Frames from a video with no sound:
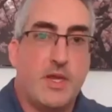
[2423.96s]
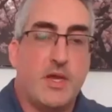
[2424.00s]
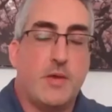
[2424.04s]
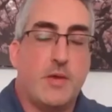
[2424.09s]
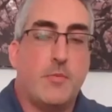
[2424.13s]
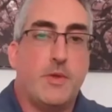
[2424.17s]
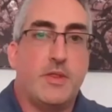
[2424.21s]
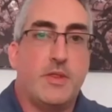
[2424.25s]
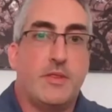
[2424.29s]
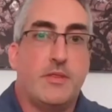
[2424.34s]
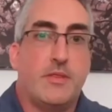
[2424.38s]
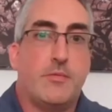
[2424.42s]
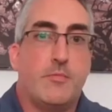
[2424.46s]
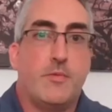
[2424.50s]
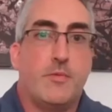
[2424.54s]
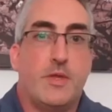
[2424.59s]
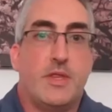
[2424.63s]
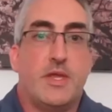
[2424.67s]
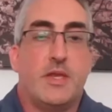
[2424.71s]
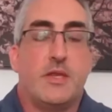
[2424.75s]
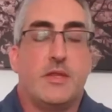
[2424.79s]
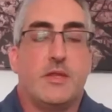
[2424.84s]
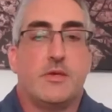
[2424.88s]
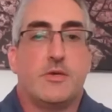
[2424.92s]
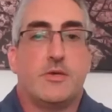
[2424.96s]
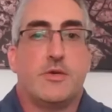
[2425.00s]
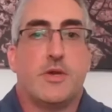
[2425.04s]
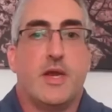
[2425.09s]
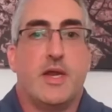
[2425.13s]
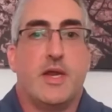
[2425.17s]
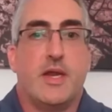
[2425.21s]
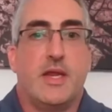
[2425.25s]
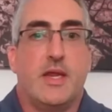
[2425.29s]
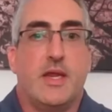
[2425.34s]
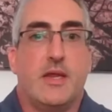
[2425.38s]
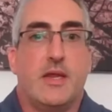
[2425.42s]
yeah, within the
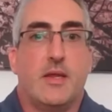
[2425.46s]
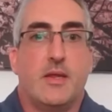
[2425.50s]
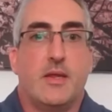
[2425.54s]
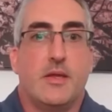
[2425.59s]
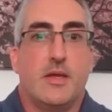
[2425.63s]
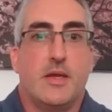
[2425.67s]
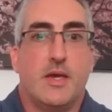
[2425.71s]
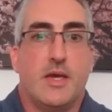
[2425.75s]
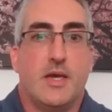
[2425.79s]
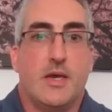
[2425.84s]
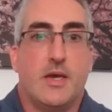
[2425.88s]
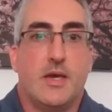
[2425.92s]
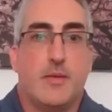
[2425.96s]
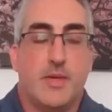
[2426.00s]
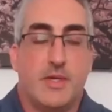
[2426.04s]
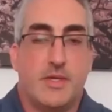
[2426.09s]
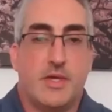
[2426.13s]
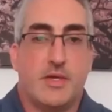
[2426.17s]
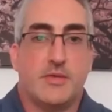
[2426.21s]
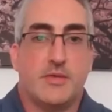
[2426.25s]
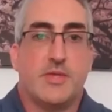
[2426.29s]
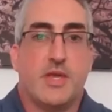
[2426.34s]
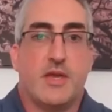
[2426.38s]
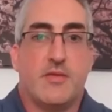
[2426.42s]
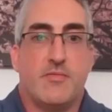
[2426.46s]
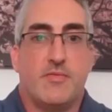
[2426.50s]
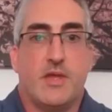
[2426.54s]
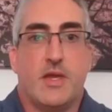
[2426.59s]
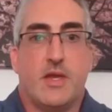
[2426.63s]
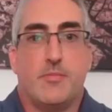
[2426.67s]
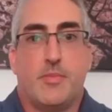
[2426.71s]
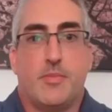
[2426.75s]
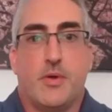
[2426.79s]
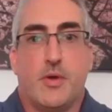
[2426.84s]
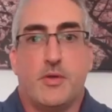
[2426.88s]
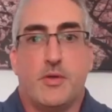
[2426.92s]
training, it does have
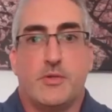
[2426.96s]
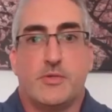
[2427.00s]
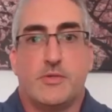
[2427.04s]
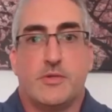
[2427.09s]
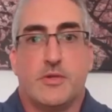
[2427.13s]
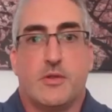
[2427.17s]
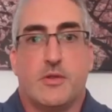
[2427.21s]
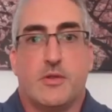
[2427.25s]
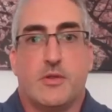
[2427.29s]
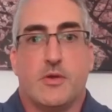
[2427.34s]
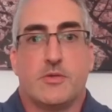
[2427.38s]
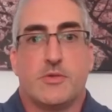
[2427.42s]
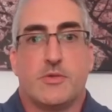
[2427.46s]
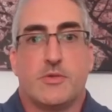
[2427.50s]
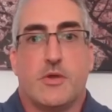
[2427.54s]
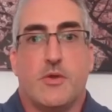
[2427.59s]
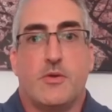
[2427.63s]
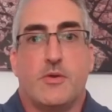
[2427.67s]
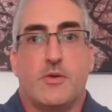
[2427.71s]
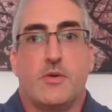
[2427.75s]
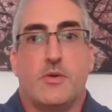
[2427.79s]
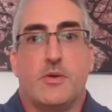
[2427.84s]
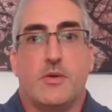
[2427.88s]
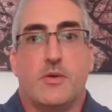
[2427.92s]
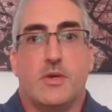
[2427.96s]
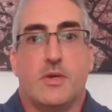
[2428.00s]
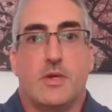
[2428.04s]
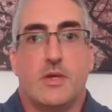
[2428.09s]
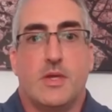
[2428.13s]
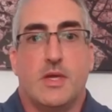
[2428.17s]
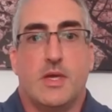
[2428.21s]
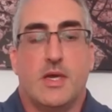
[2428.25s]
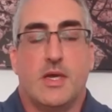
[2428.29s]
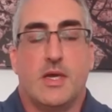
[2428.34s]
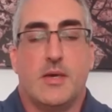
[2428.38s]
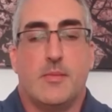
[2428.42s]
that post-naloxone,
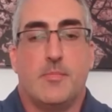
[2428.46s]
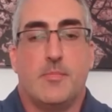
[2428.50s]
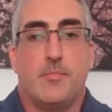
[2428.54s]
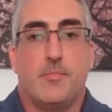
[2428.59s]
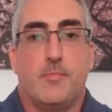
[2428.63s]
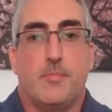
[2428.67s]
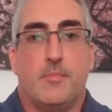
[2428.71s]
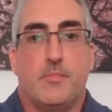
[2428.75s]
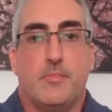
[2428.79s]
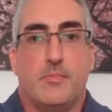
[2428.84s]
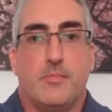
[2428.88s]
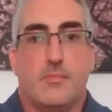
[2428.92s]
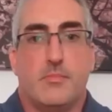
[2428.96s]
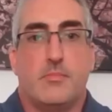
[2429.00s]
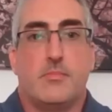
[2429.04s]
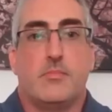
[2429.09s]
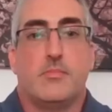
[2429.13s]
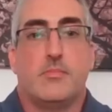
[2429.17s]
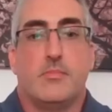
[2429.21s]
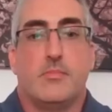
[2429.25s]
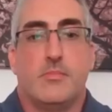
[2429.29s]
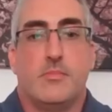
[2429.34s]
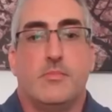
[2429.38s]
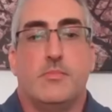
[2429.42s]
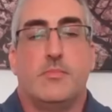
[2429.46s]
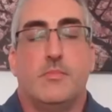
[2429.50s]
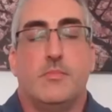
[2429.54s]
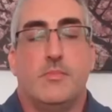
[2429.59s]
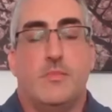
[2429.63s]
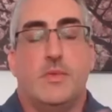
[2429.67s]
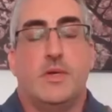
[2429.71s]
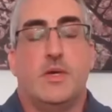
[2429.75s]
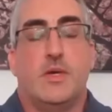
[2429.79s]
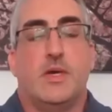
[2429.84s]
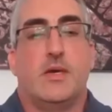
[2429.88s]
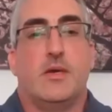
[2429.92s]

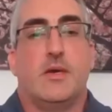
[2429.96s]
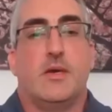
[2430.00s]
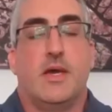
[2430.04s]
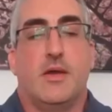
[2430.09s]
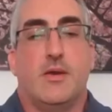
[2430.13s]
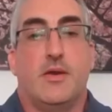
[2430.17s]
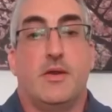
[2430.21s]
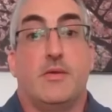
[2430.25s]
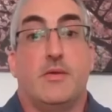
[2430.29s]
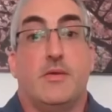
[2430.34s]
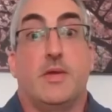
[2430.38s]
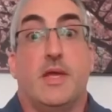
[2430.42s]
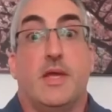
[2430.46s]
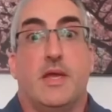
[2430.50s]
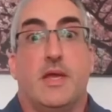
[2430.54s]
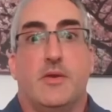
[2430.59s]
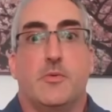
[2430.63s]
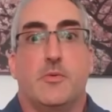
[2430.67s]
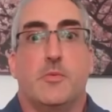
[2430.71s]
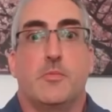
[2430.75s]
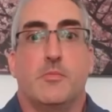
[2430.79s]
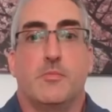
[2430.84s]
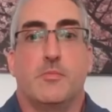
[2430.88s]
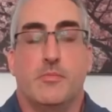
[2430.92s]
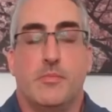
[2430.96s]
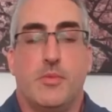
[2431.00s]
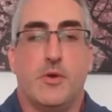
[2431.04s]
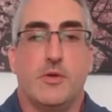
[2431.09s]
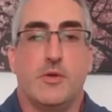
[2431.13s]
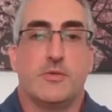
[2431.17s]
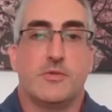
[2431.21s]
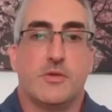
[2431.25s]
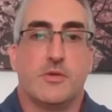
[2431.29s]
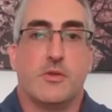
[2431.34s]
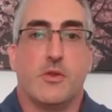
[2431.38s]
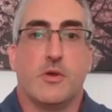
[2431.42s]
how to handle
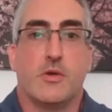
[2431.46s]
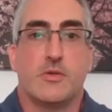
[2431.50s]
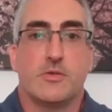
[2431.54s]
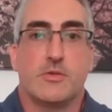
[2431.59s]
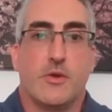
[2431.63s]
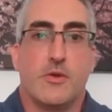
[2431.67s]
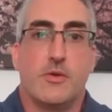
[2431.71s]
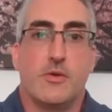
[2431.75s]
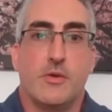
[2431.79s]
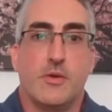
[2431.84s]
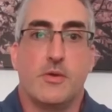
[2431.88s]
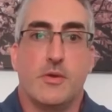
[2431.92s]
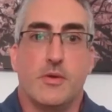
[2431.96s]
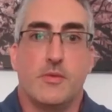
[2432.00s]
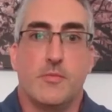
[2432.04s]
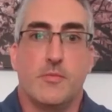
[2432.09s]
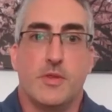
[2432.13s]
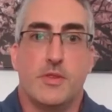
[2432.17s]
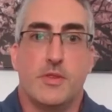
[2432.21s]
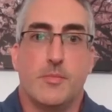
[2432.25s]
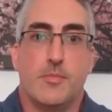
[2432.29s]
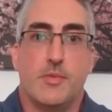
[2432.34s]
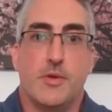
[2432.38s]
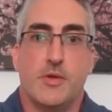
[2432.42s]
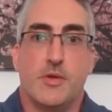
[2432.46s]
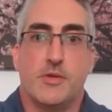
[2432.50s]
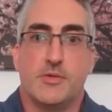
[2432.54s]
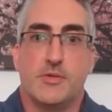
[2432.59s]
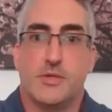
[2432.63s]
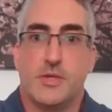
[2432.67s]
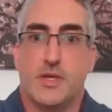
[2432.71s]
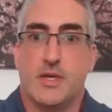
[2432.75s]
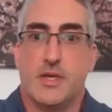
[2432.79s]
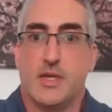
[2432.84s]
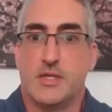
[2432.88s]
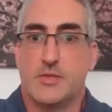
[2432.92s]
post-naloxone with the
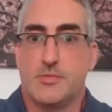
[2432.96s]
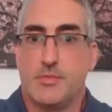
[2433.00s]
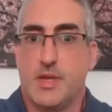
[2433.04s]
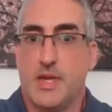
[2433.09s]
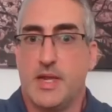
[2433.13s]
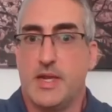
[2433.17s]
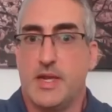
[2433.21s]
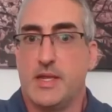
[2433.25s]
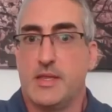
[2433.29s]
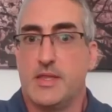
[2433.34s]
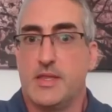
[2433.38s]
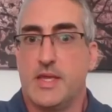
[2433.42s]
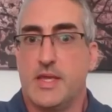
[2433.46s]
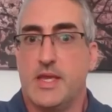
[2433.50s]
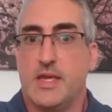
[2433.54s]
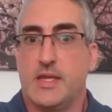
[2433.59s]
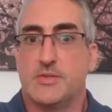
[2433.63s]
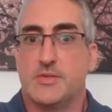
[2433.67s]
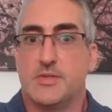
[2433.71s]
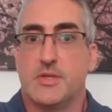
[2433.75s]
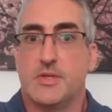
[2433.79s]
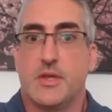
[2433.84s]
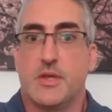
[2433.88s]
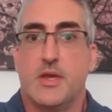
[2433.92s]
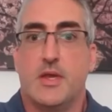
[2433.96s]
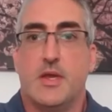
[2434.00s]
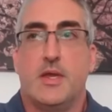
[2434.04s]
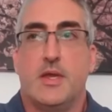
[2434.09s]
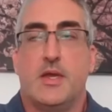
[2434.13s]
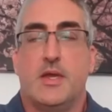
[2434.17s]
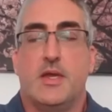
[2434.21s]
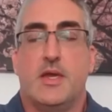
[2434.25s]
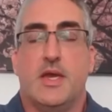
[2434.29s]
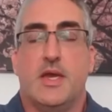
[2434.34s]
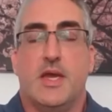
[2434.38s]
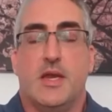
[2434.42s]
person and explaining things.
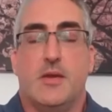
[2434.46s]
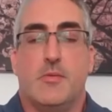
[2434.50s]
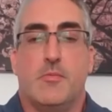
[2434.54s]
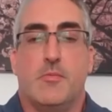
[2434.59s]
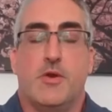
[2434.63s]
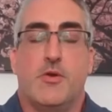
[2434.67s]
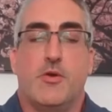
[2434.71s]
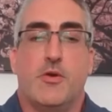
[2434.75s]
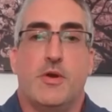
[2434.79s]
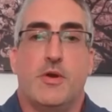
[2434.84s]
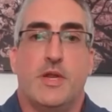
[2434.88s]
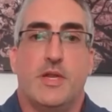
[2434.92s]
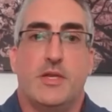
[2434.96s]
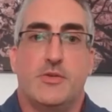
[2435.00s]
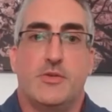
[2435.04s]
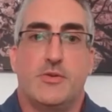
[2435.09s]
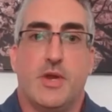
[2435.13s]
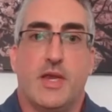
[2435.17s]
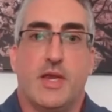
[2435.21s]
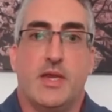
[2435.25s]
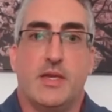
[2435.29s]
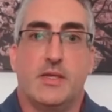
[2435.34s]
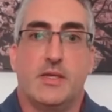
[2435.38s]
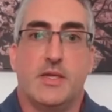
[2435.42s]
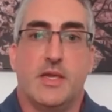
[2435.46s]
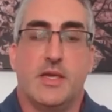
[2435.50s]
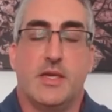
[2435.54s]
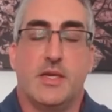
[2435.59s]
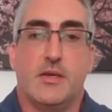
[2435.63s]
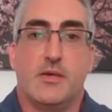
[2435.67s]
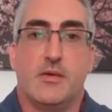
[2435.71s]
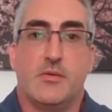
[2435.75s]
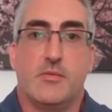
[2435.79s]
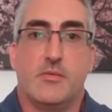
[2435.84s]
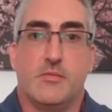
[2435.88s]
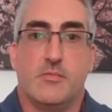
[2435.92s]
And we're already trained
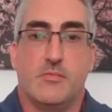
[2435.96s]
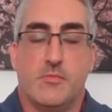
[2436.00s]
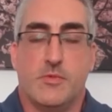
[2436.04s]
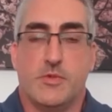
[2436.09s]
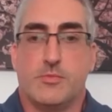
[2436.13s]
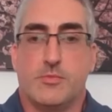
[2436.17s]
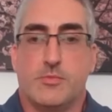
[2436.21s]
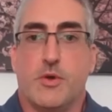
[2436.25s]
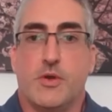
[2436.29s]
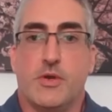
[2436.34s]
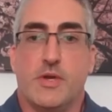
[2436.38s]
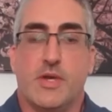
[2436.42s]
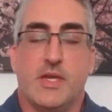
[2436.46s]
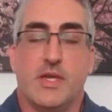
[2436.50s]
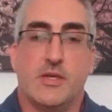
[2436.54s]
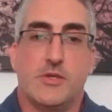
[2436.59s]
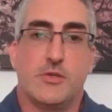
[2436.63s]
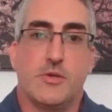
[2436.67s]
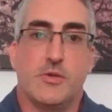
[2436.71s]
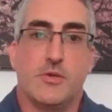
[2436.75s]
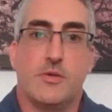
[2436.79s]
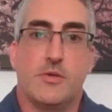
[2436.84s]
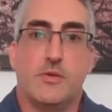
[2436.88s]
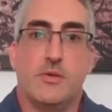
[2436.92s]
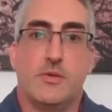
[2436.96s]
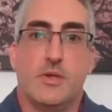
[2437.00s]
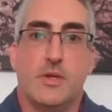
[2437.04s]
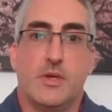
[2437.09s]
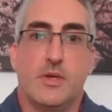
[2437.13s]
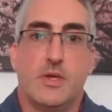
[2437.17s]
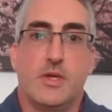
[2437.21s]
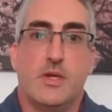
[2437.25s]
in responding to